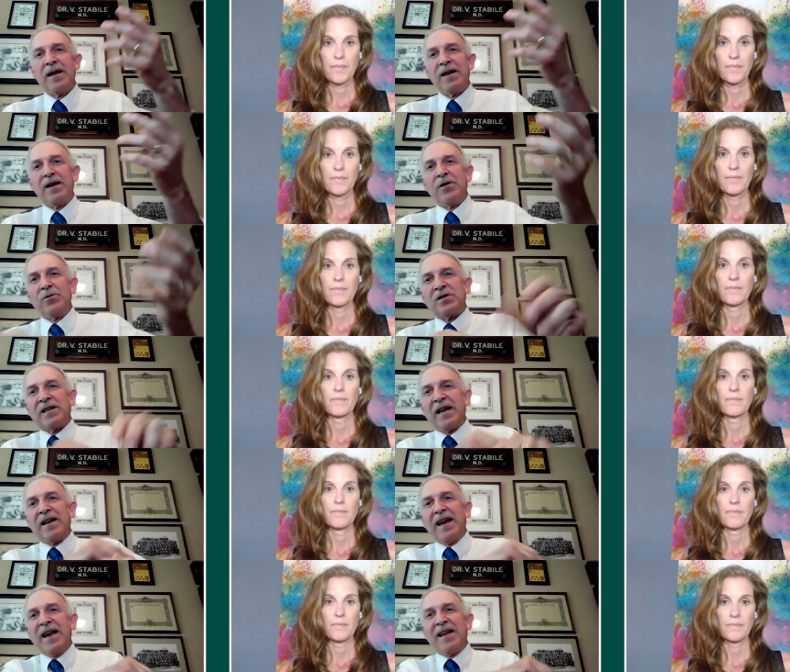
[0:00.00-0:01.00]
Speaker 1: you know,
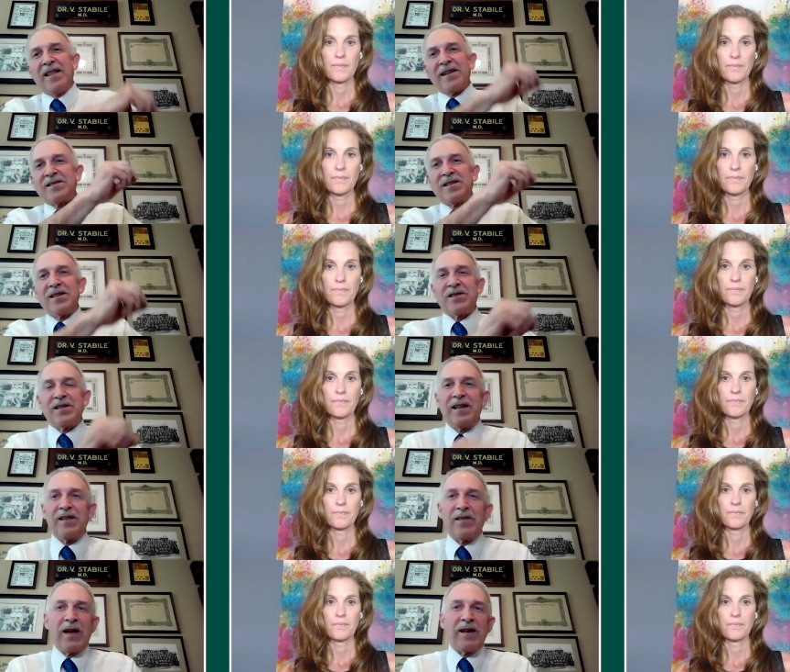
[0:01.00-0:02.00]
skin
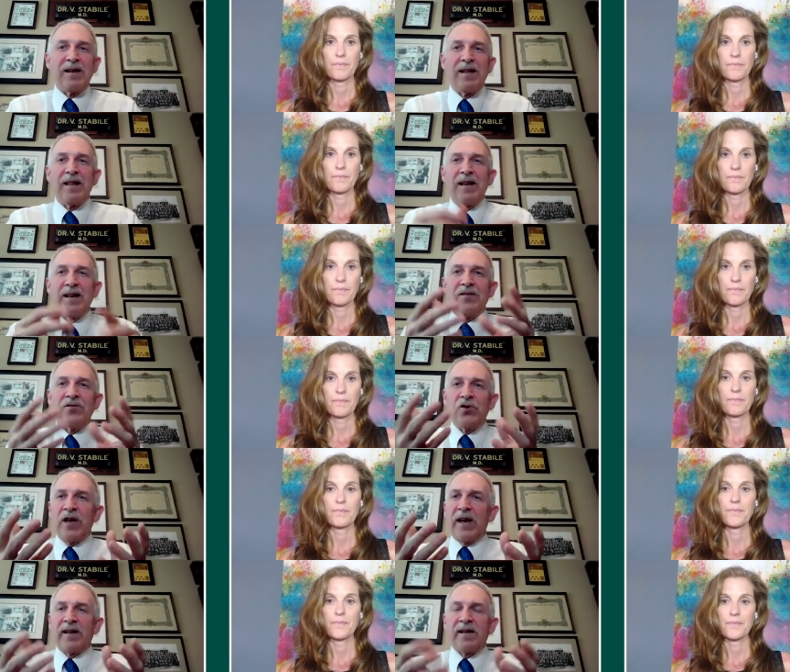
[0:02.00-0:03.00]
elasticity, then
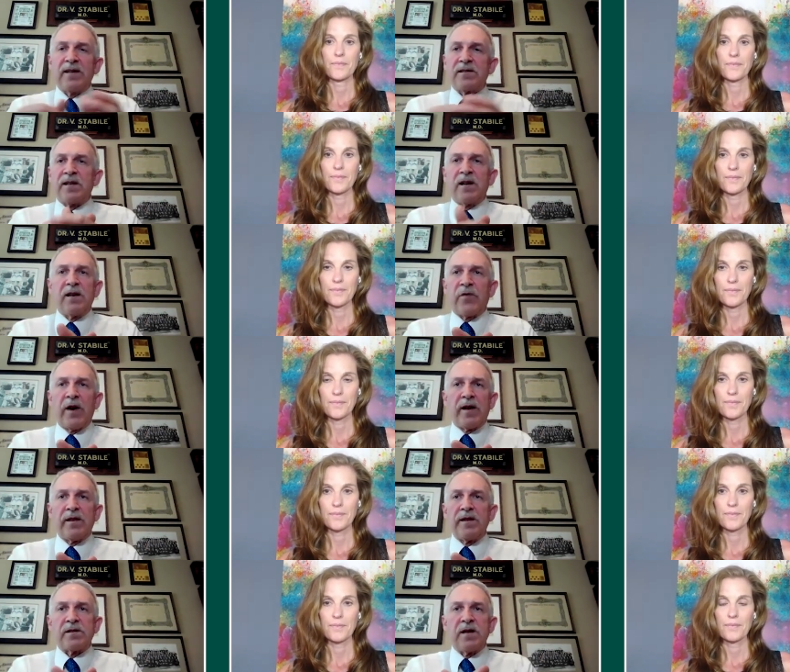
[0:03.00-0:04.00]
genetic testing,
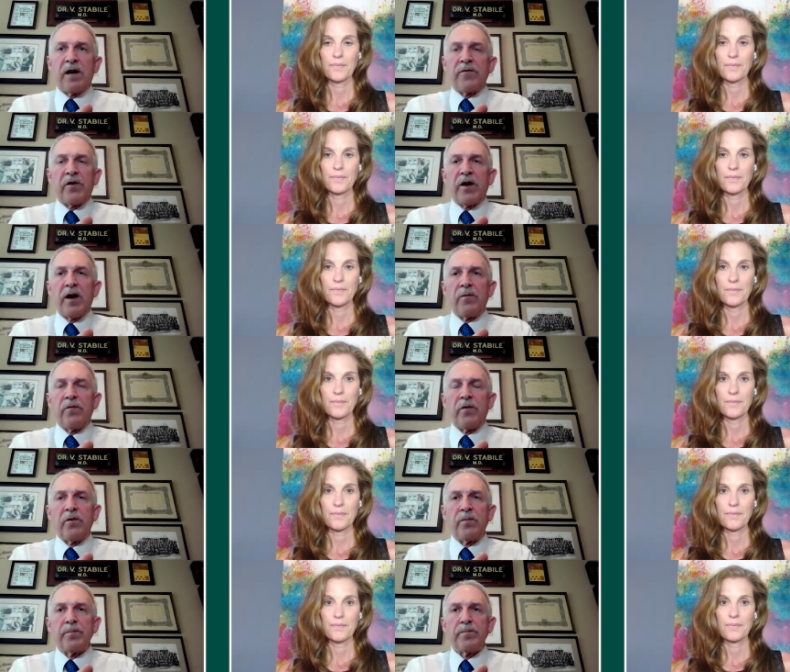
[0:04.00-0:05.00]
frankly, is not very
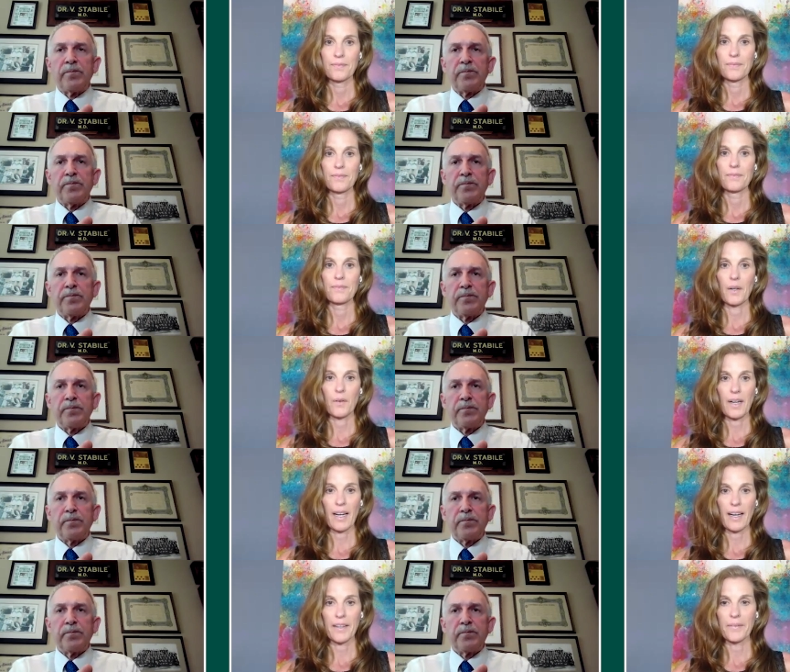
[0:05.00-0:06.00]
helpful.
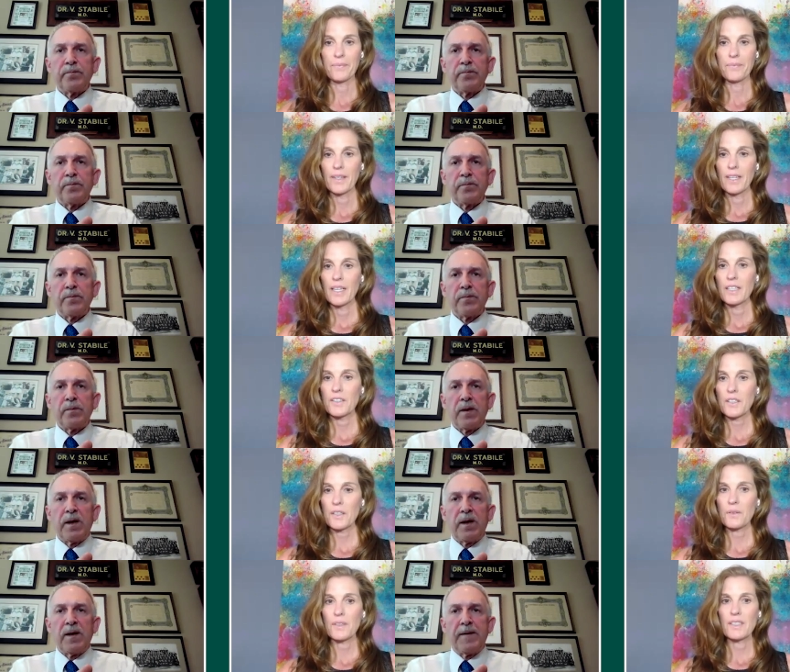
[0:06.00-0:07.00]
Speaker 2: Okay.
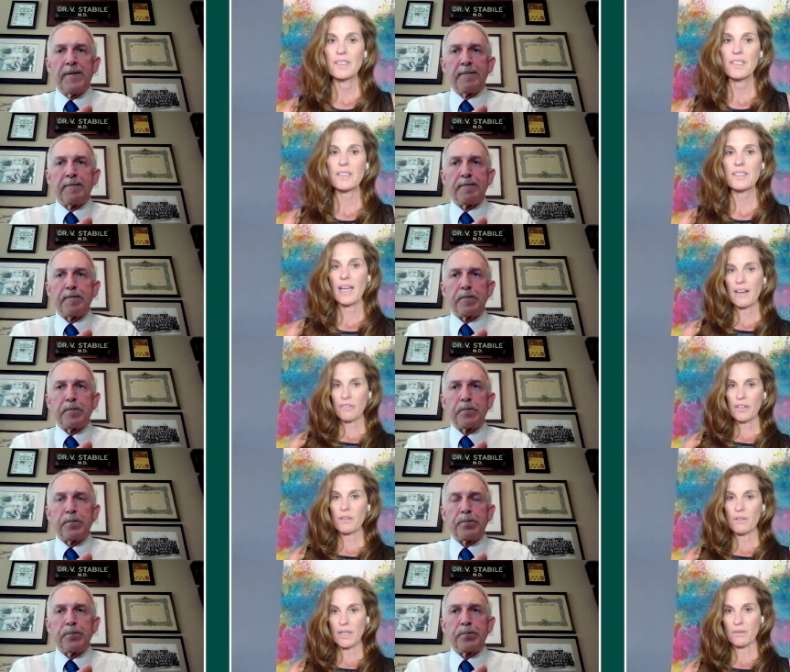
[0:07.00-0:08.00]
So does
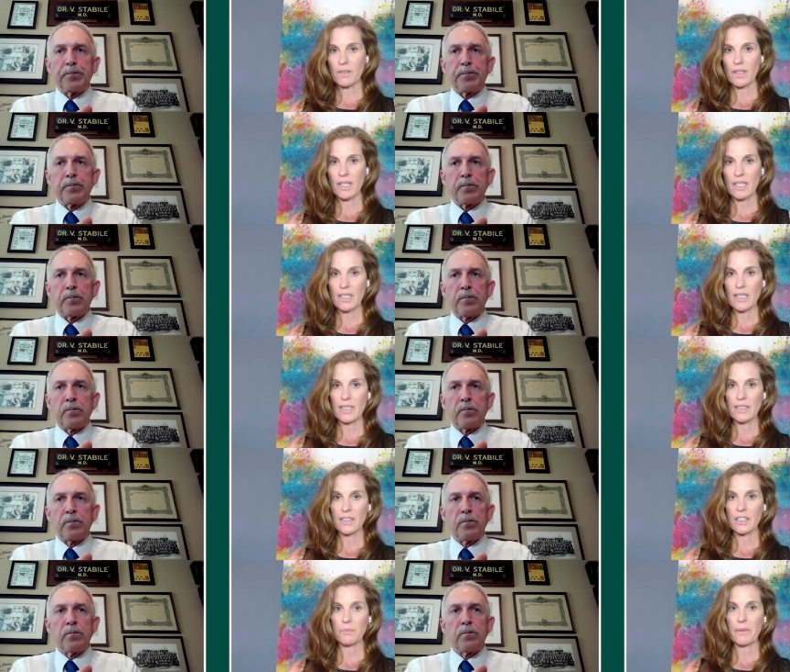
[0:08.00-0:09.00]
everyone with
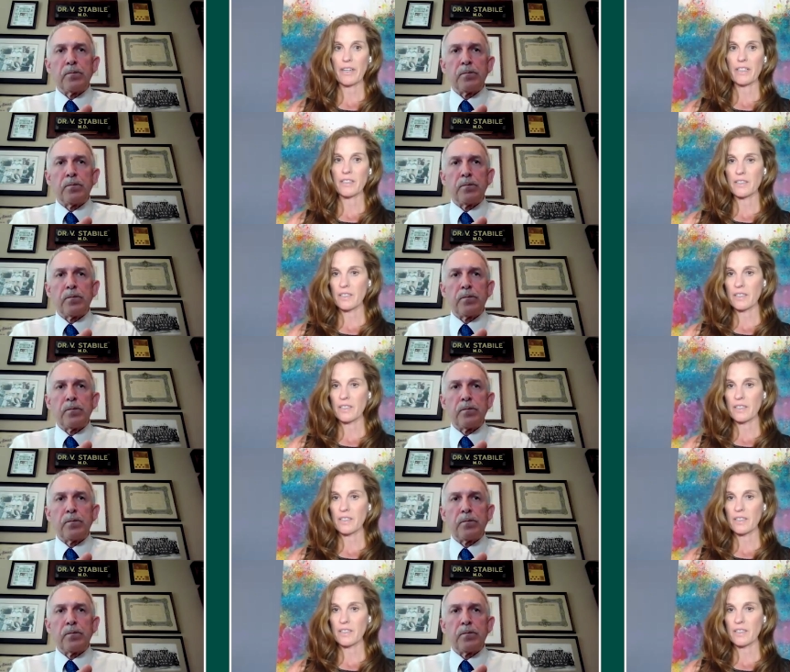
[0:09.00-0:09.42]
EDS experience